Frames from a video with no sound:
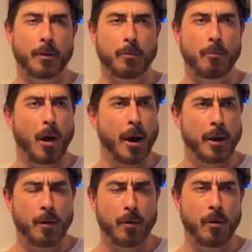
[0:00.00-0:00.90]
right
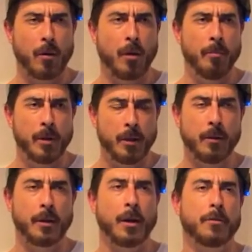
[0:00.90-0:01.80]

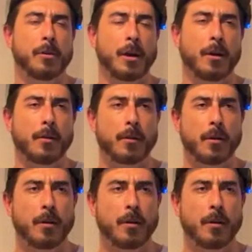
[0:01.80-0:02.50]
immediately after Tyler,